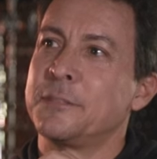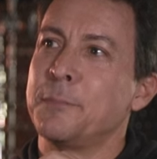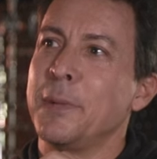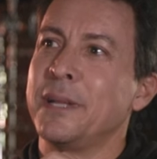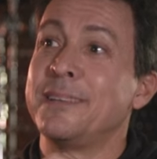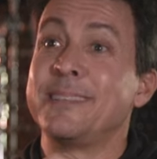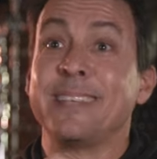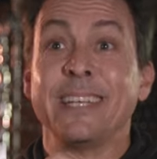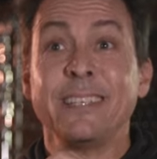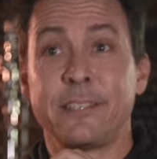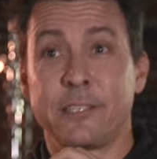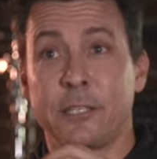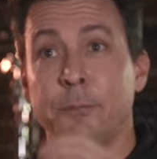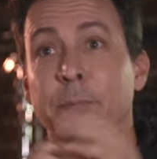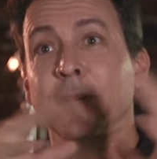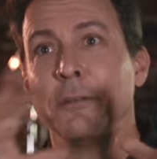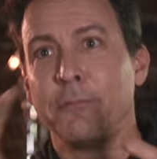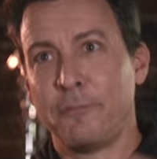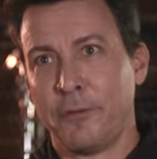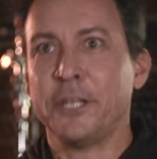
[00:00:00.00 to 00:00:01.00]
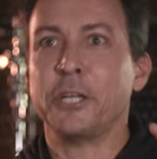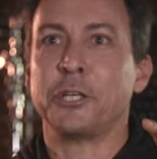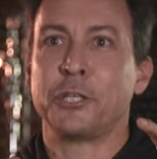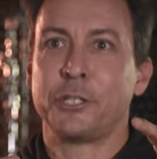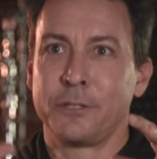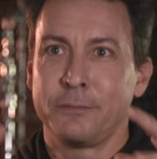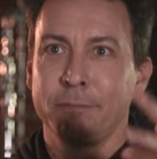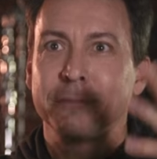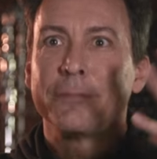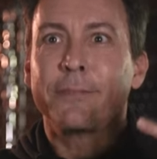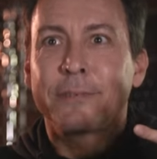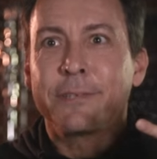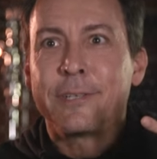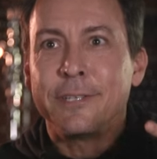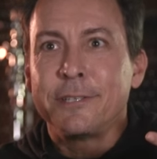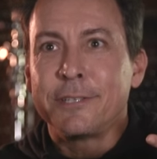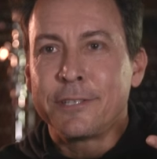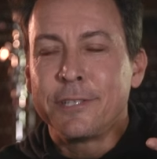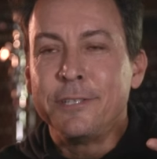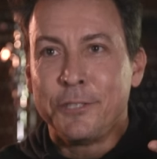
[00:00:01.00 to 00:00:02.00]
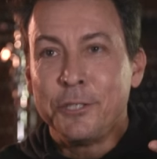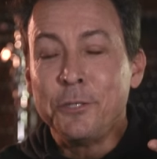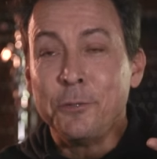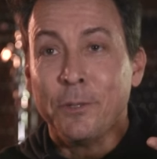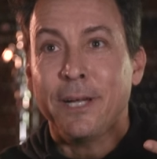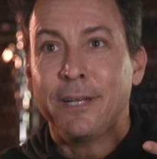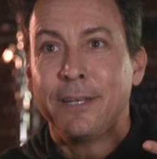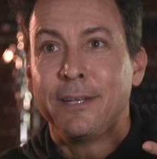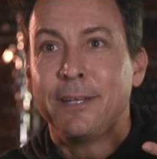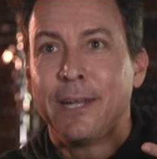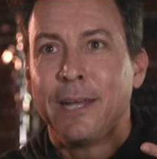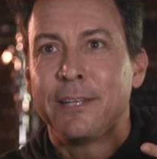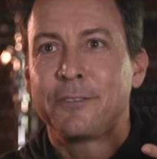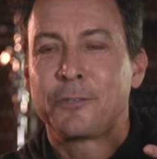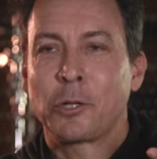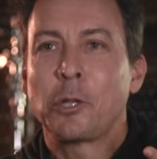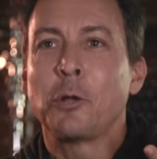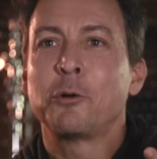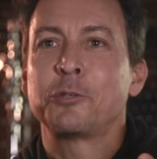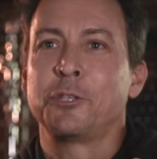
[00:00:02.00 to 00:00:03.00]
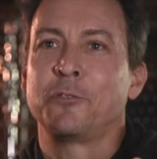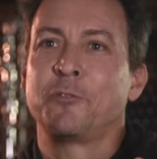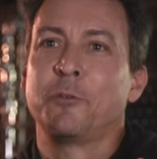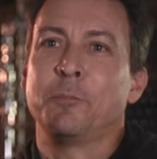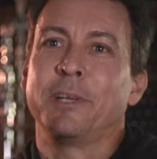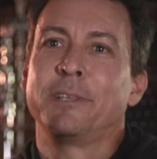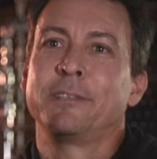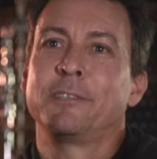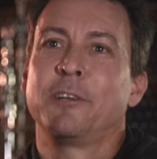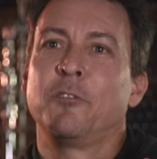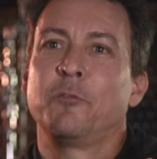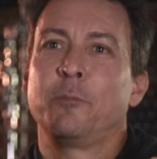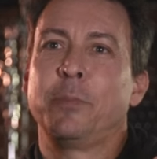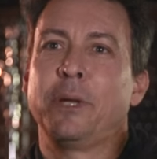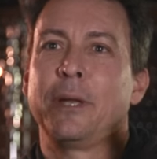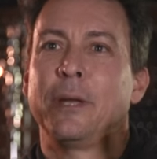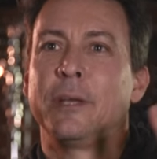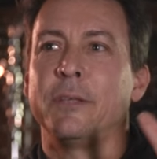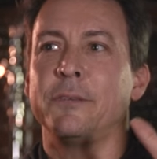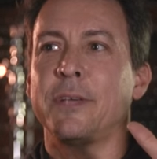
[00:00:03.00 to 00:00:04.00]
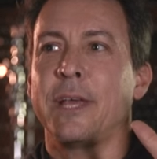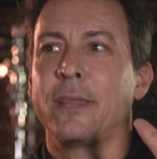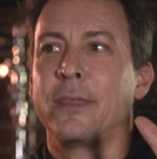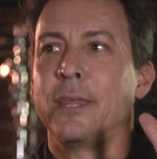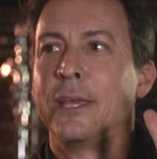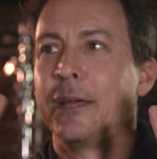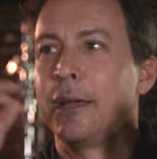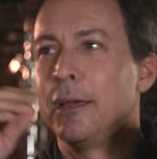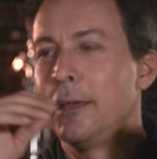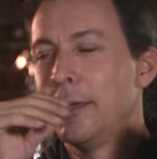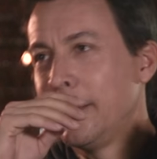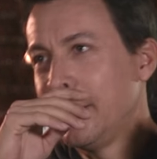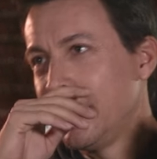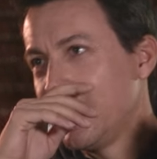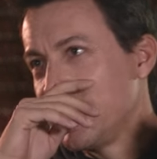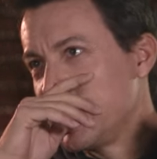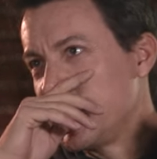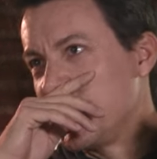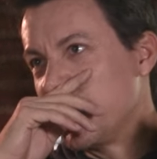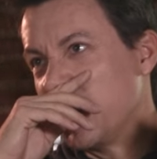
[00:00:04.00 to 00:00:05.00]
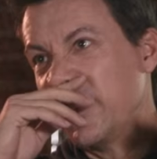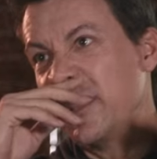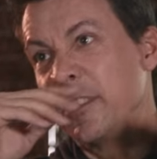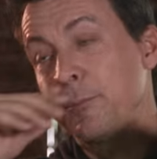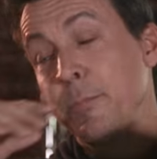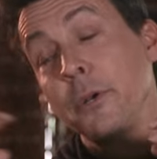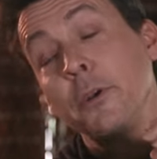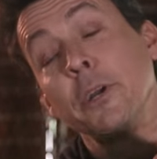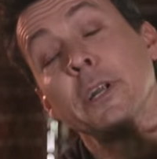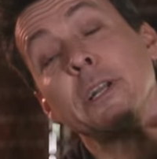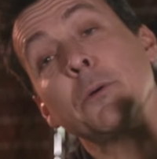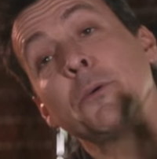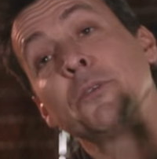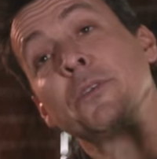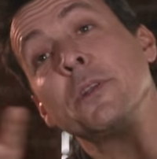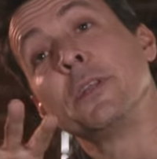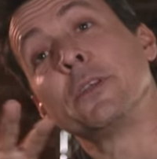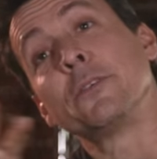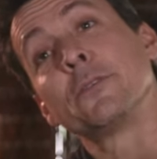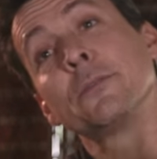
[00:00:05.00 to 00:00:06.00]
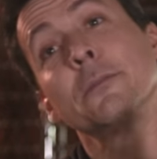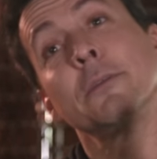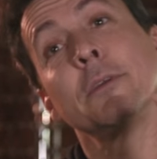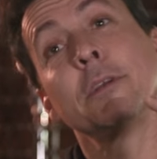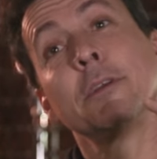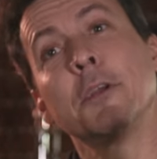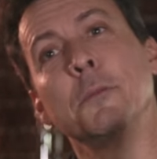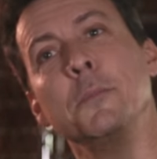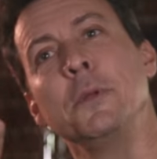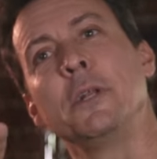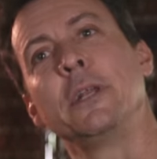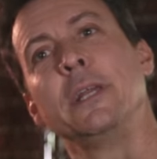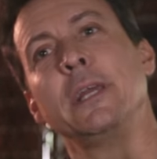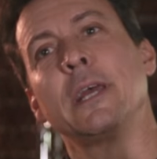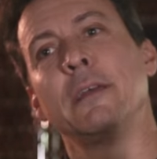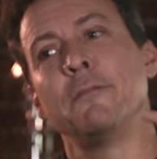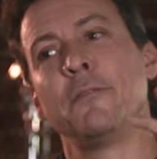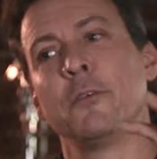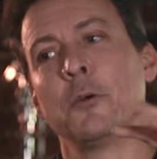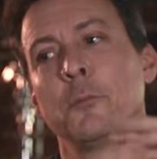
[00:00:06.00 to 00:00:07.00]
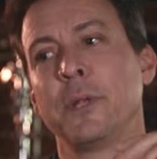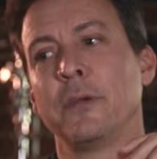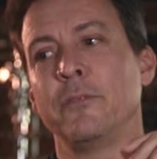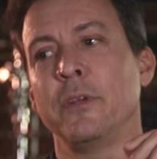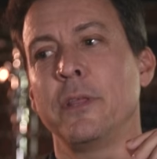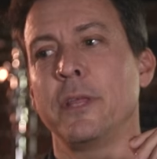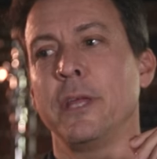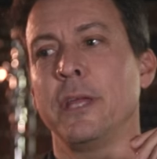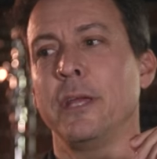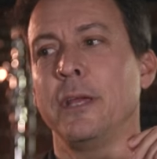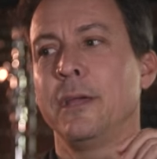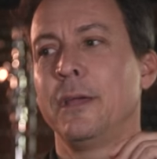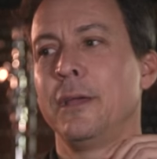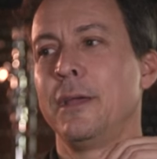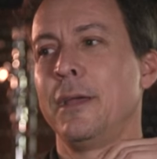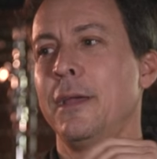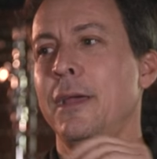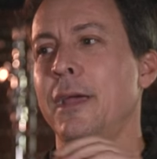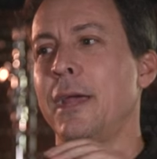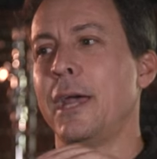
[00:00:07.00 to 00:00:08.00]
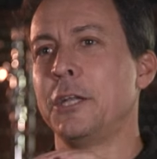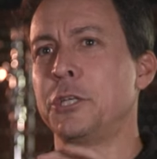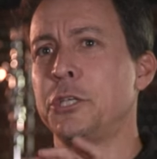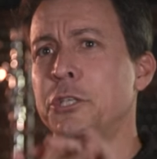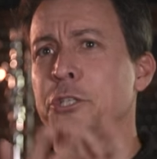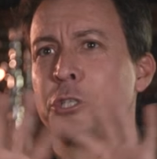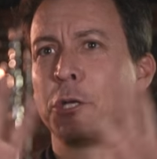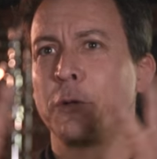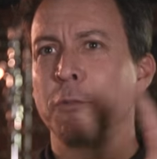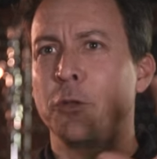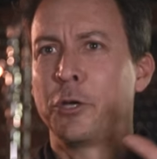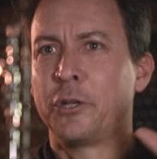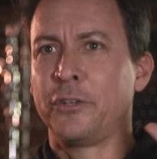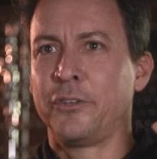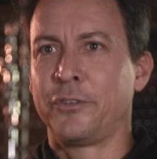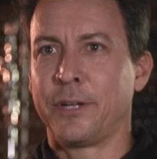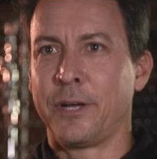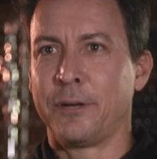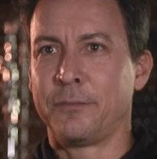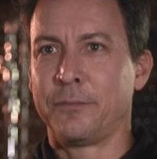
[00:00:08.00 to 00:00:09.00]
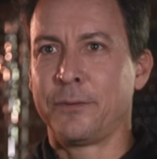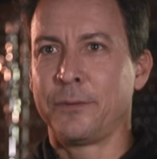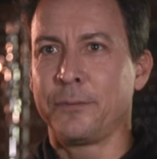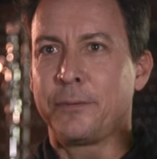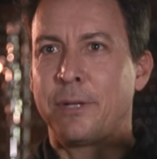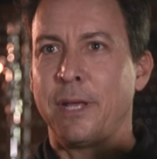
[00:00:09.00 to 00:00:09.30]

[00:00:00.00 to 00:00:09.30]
just made sense to me to finish, to do it as closure for myself, because I think during this period I was in this community, I filmed everything and just showed the good stuff.